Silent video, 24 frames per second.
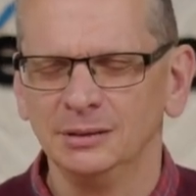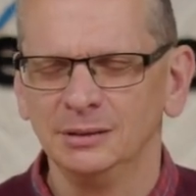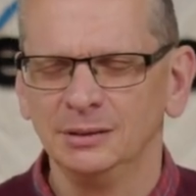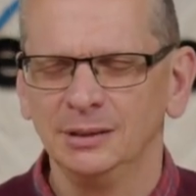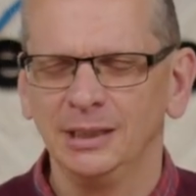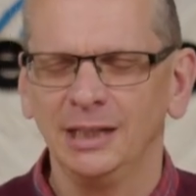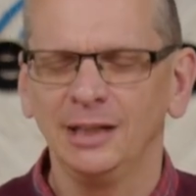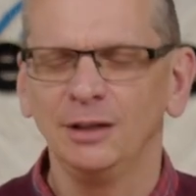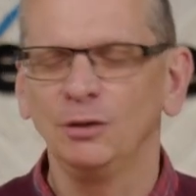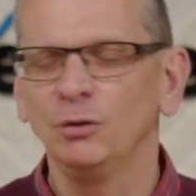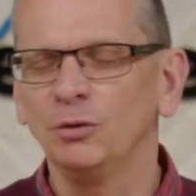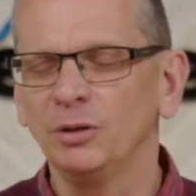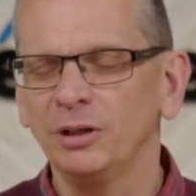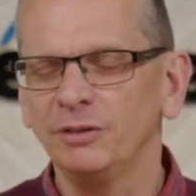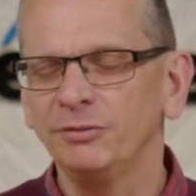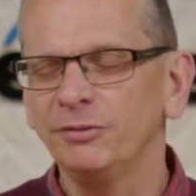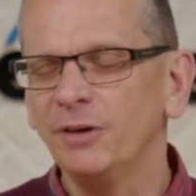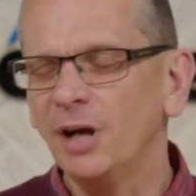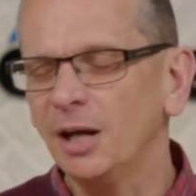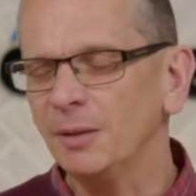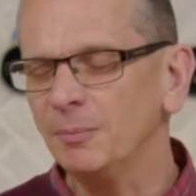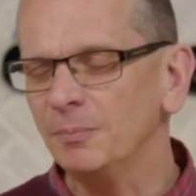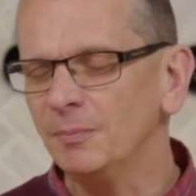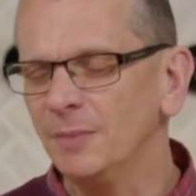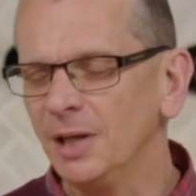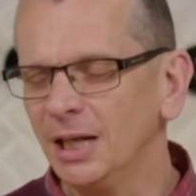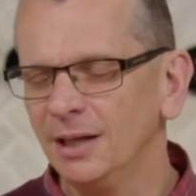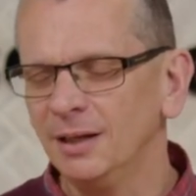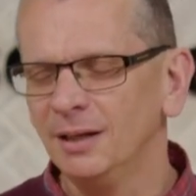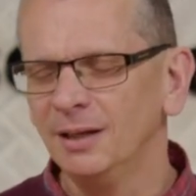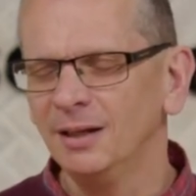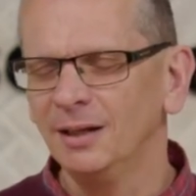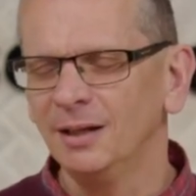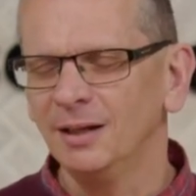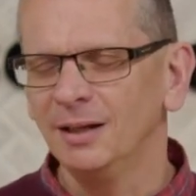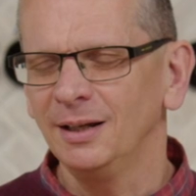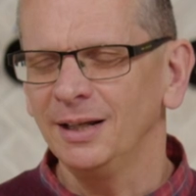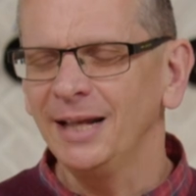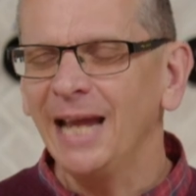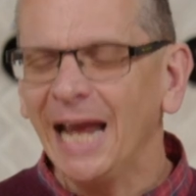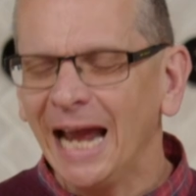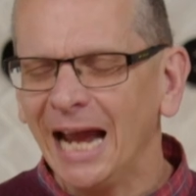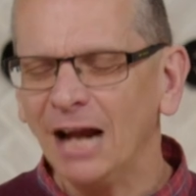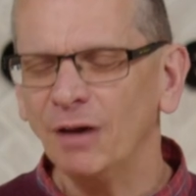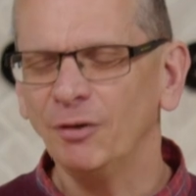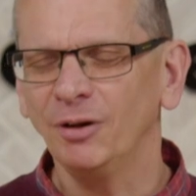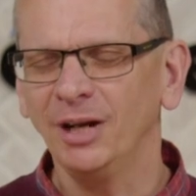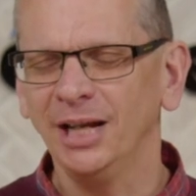And Lord, if I'm
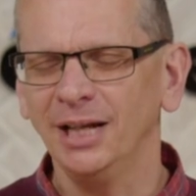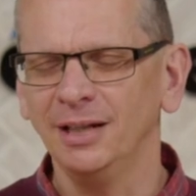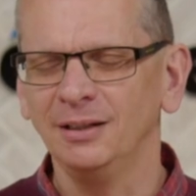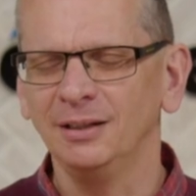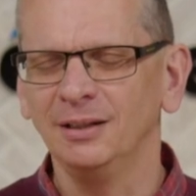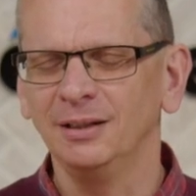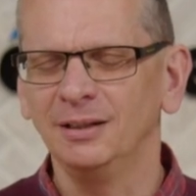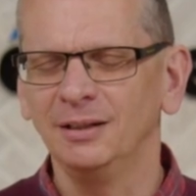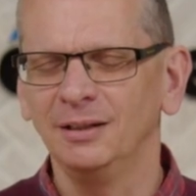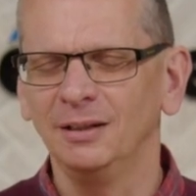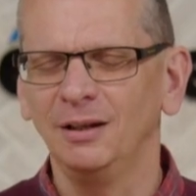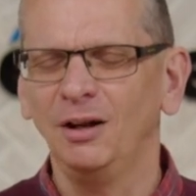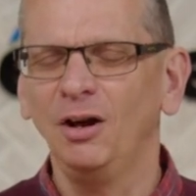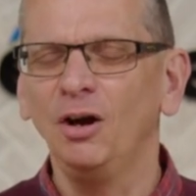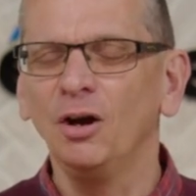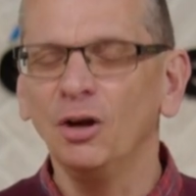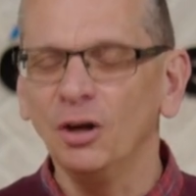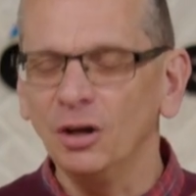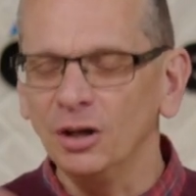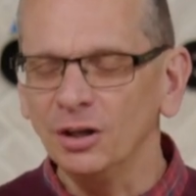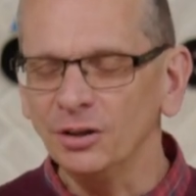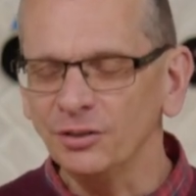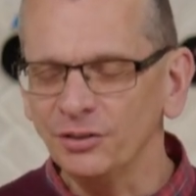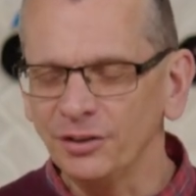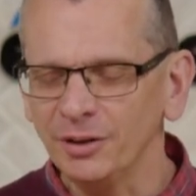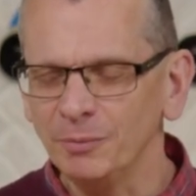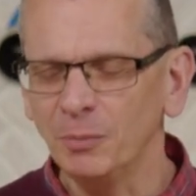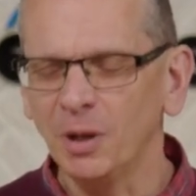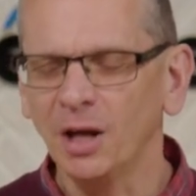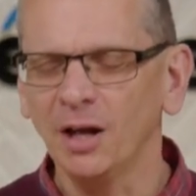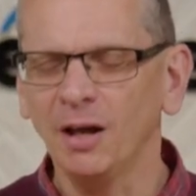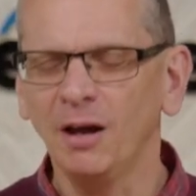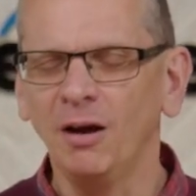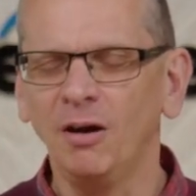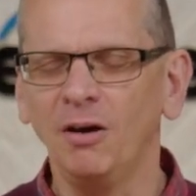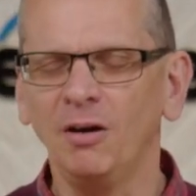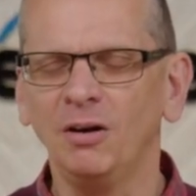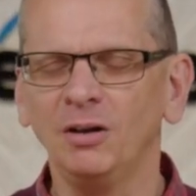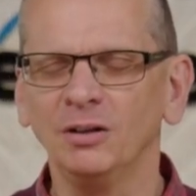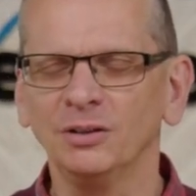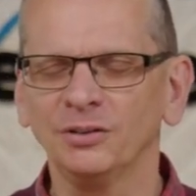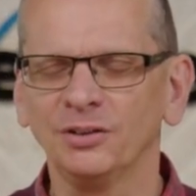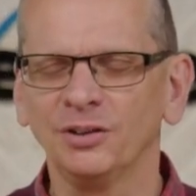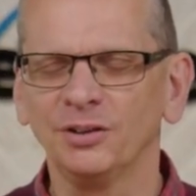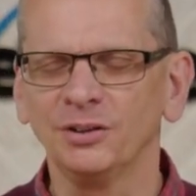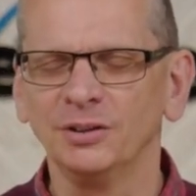carrying hurt in my heart,